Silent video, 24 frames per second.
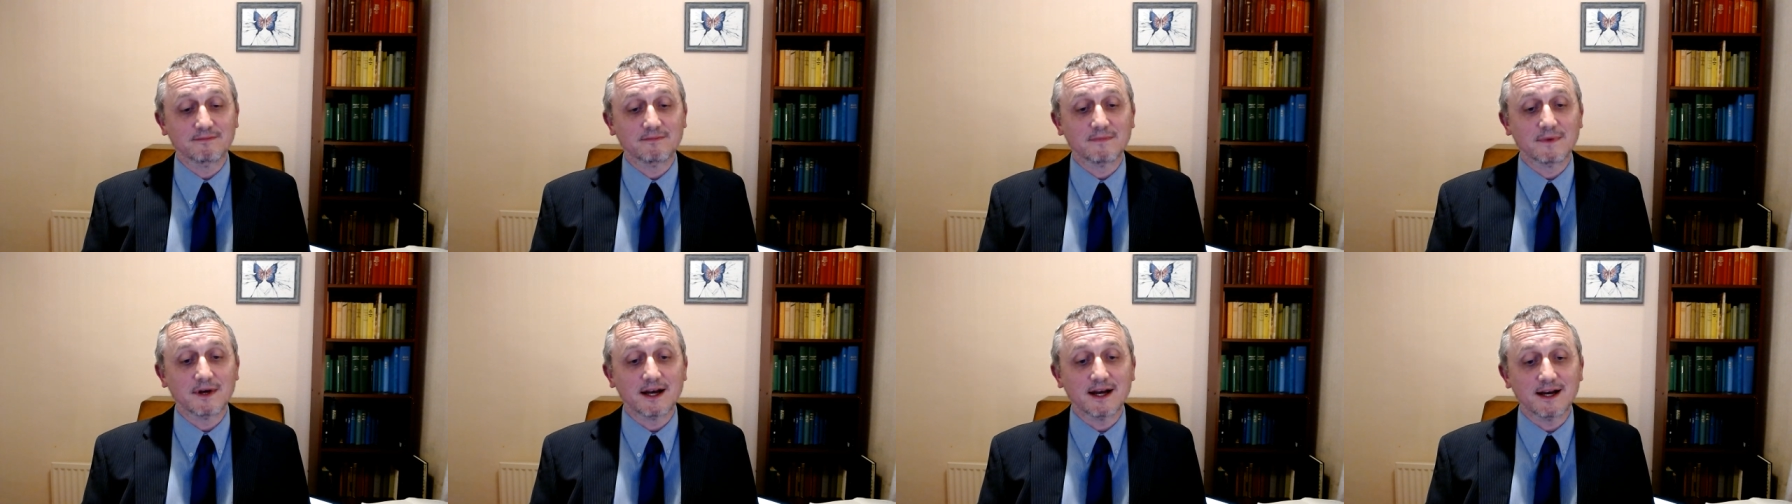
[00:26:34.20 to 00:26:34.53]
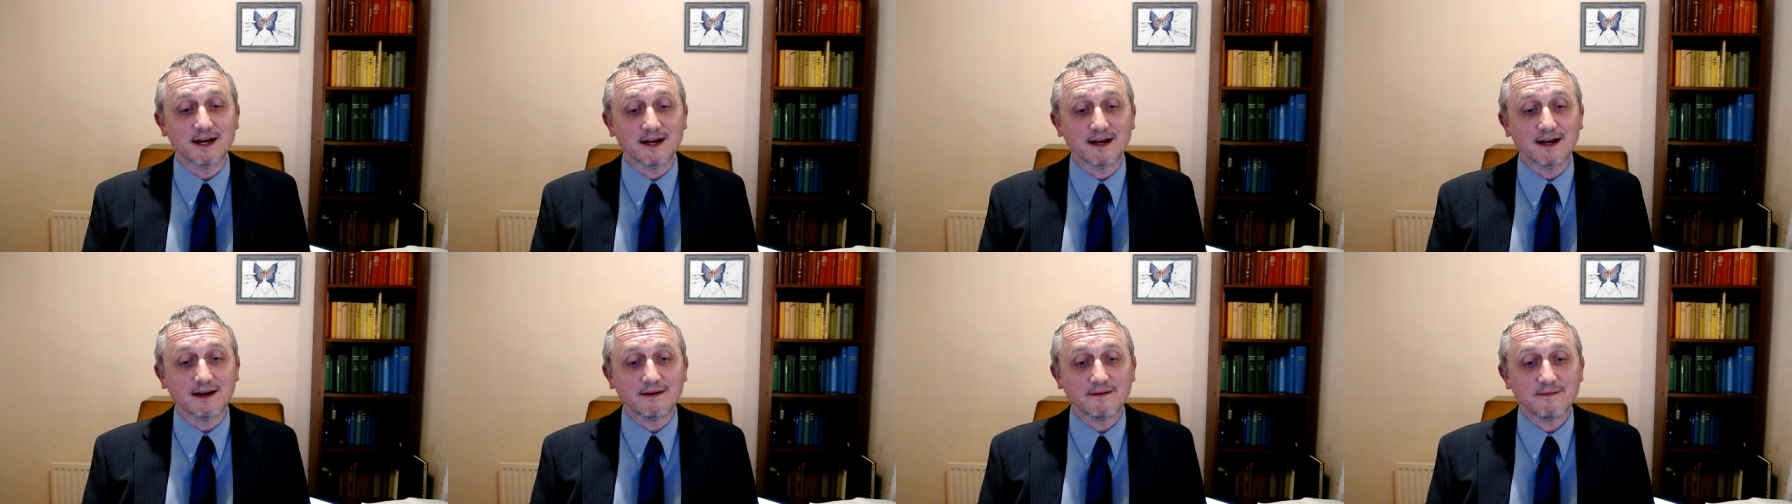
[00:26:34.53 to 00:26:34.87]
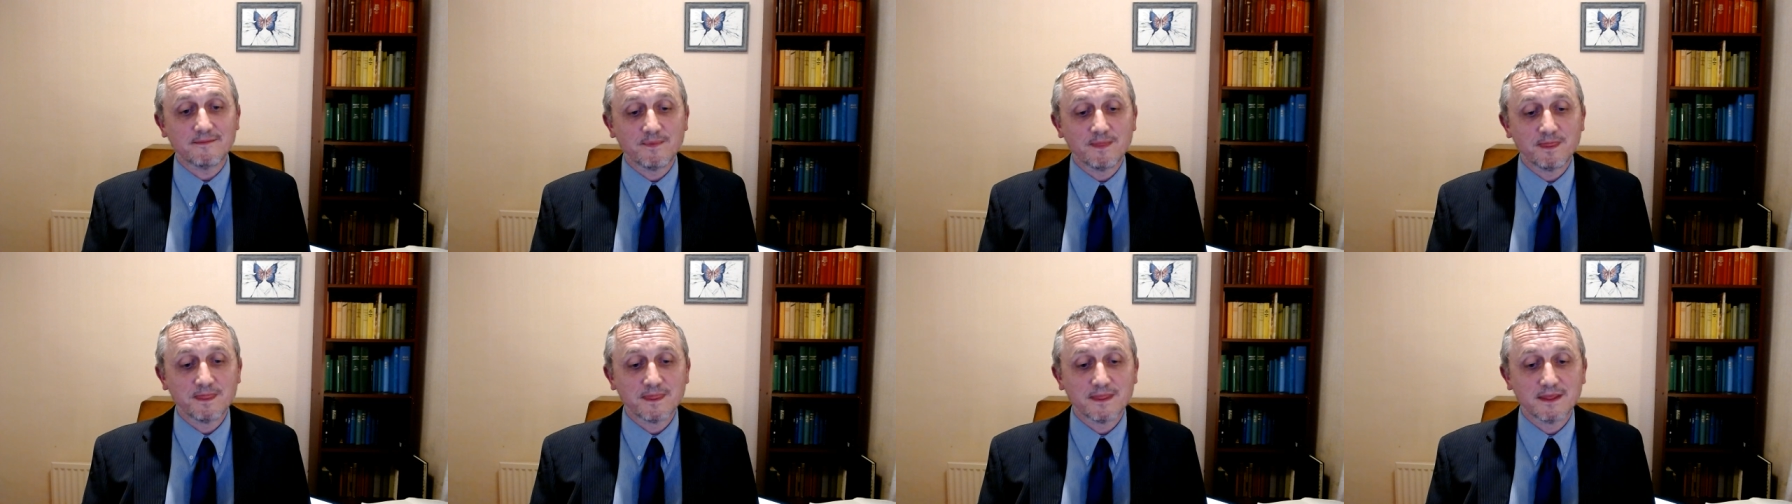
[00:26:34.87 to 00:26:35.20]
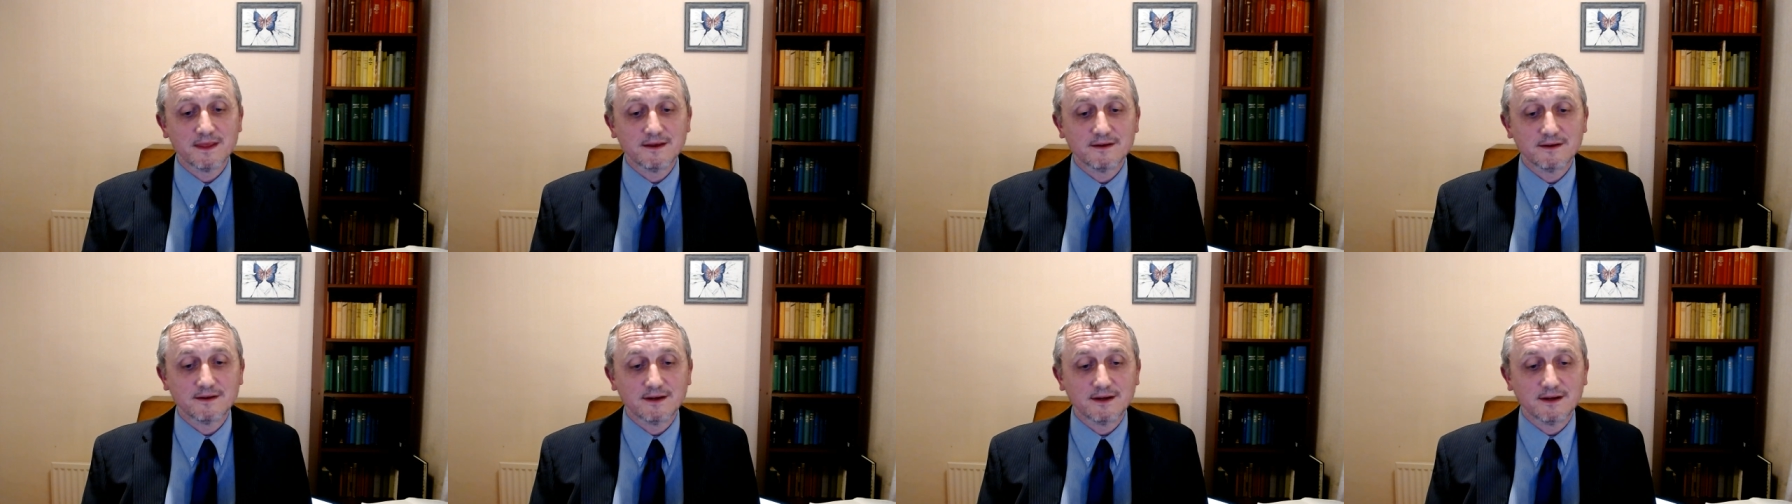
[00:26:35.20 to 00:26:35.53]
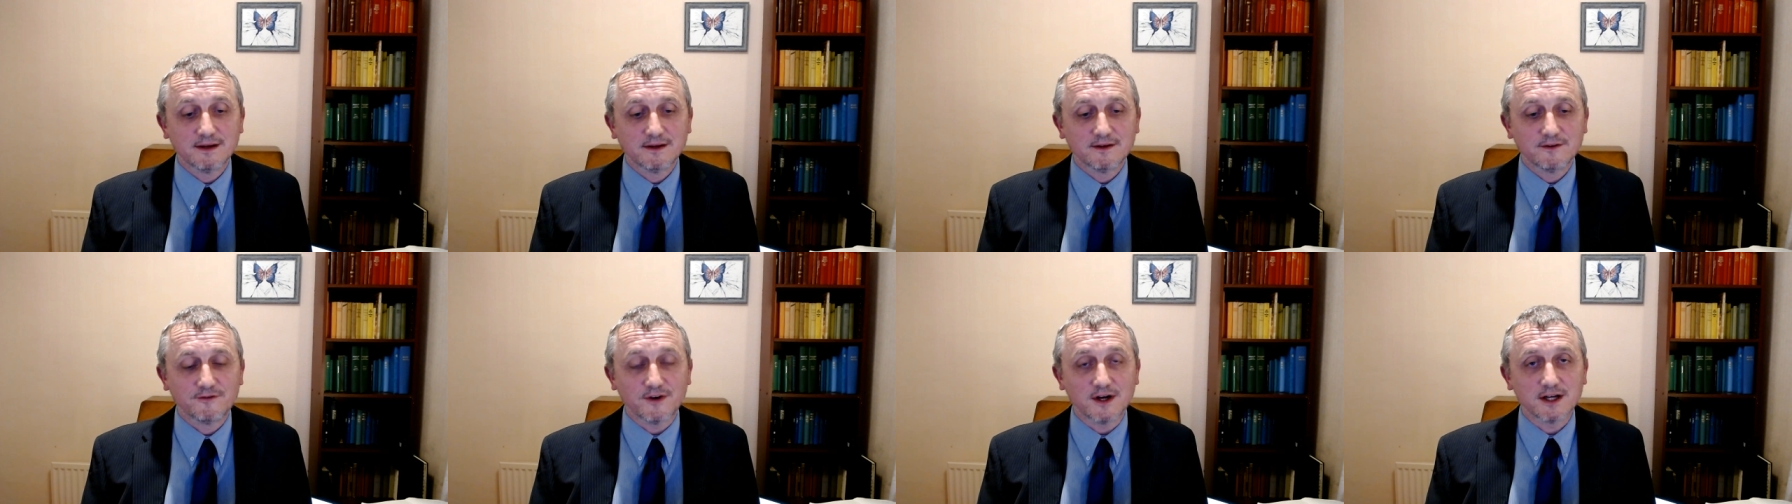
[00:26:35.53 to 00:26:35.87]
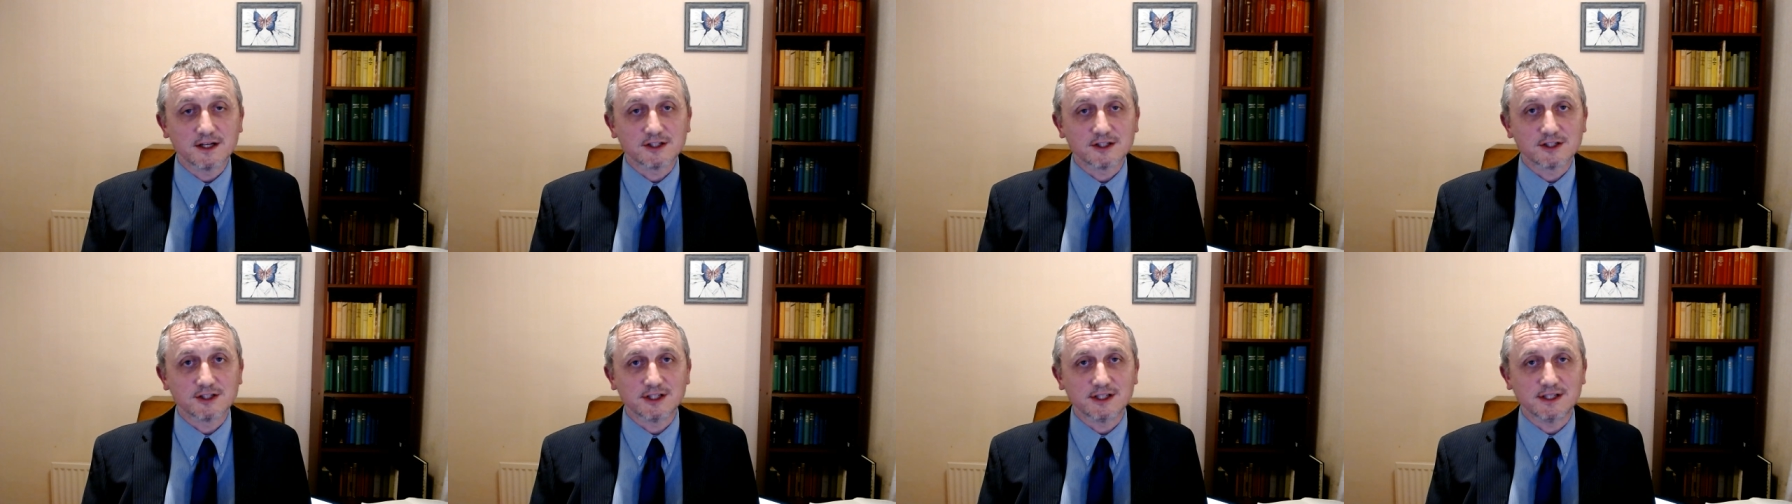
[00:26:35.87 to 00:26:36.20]
uh,
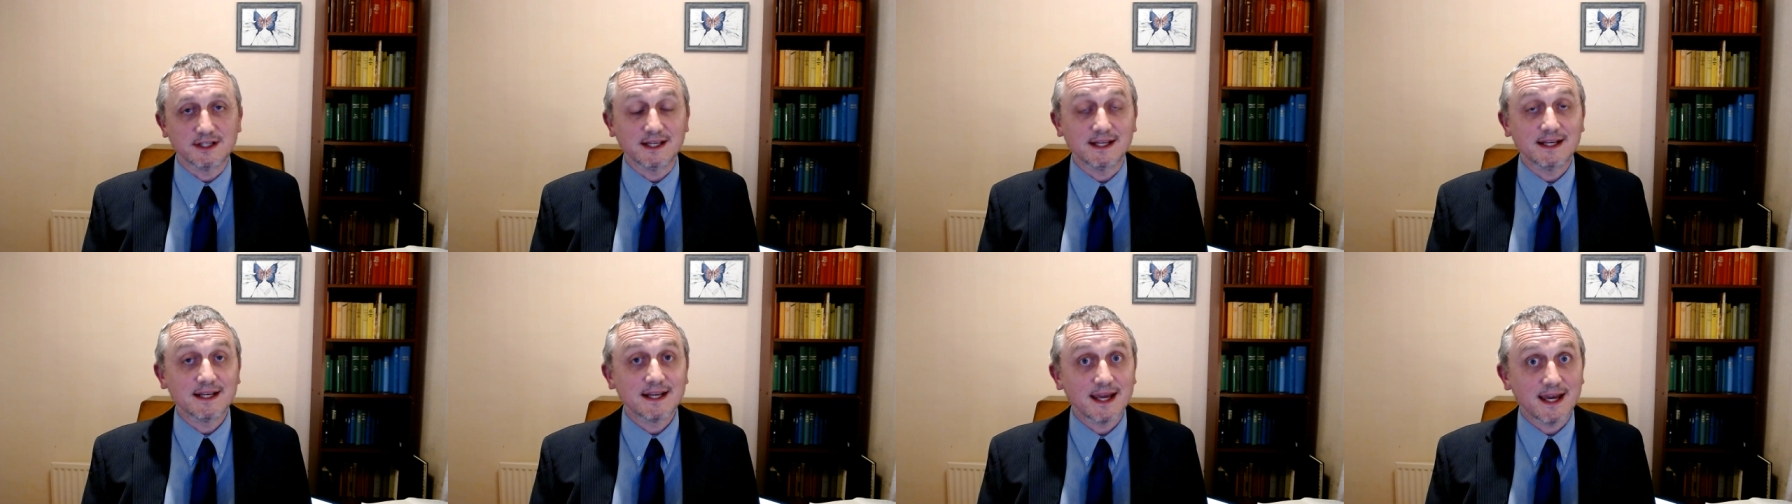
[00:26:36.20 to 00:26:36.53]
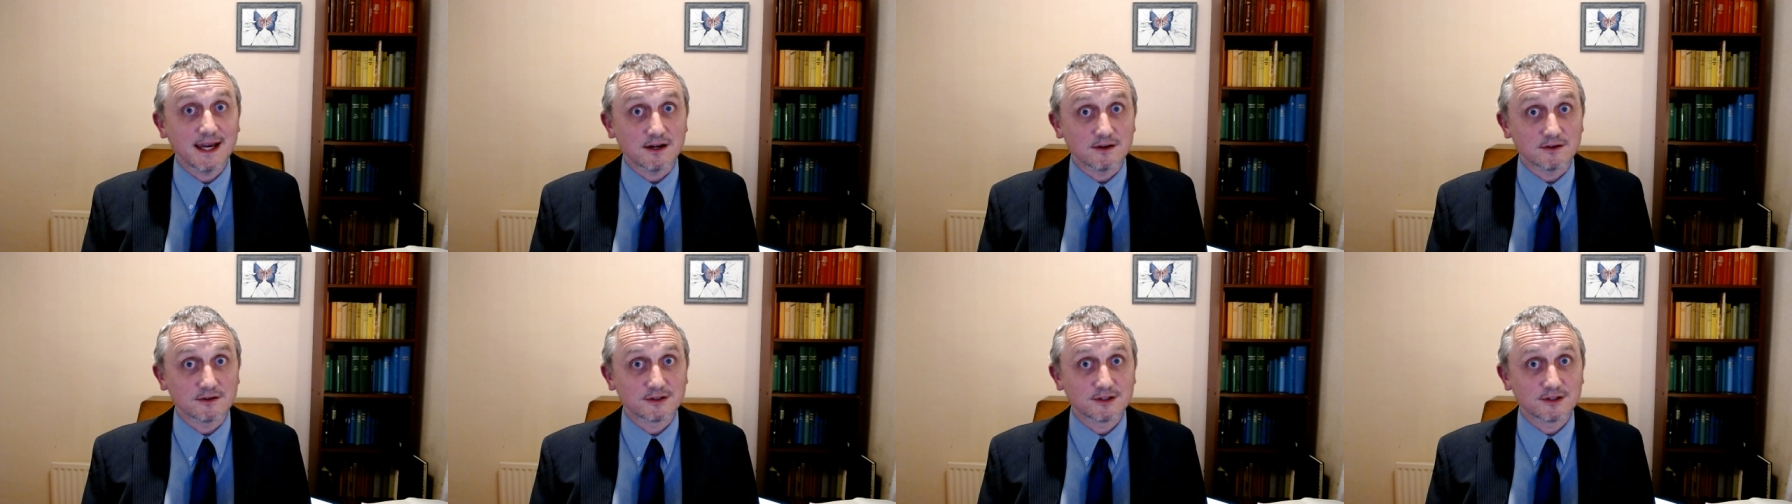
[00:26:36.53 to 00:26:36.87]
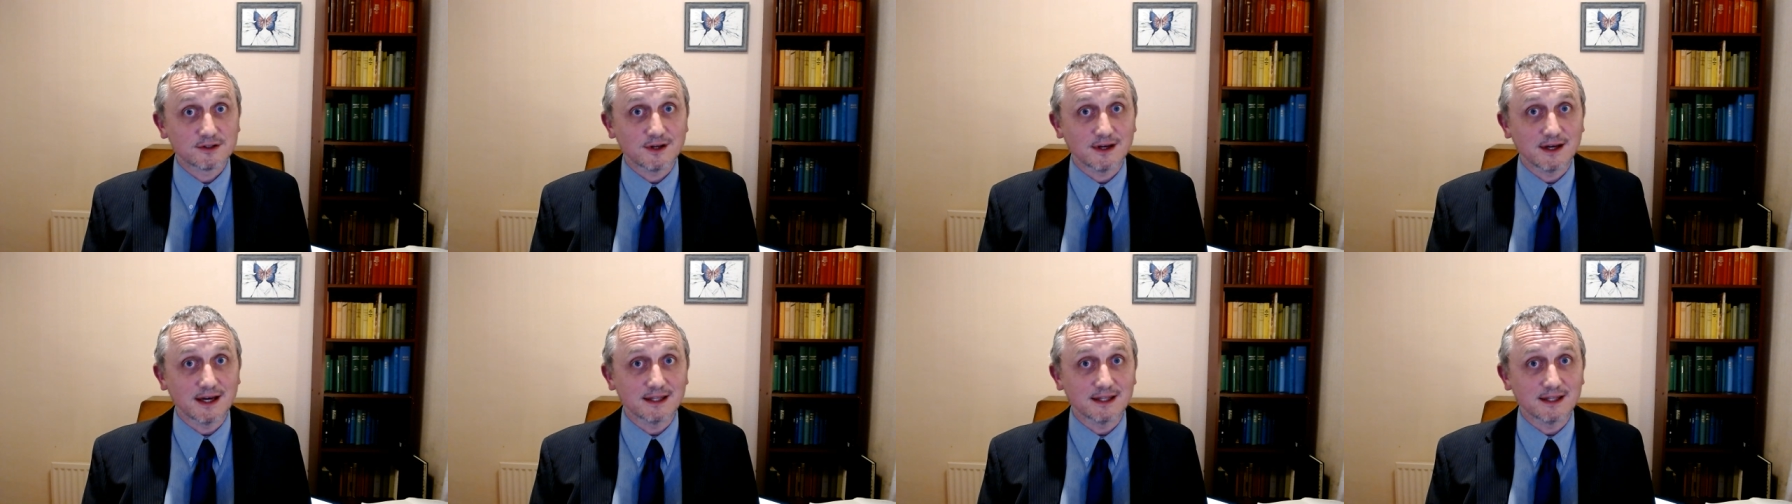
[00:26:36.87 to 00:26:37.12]
function in-house